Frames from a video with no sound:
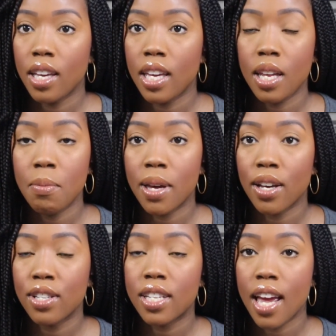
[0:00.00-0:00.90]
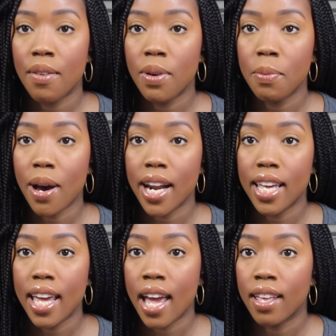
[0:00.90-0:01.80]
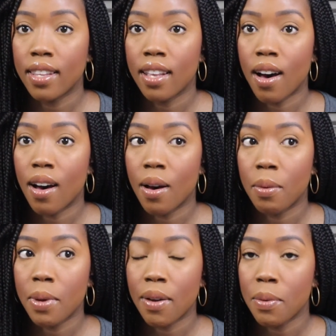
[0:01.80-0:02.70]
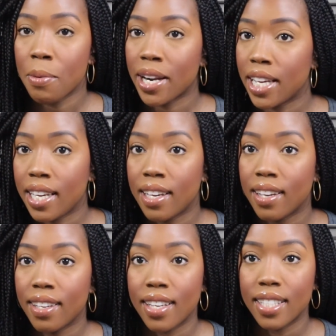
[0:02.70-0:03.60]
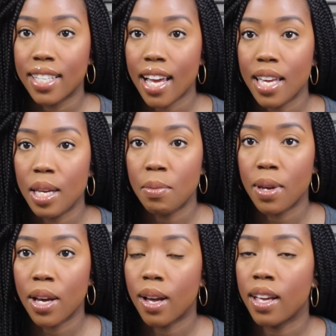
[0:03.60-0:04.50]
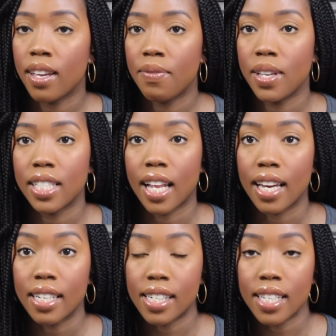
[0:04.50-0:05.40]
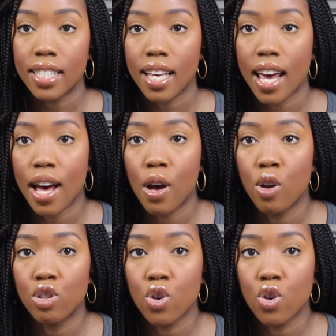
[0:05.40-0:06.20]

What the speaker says: to everybody, everybody gets that email if it's like discounts,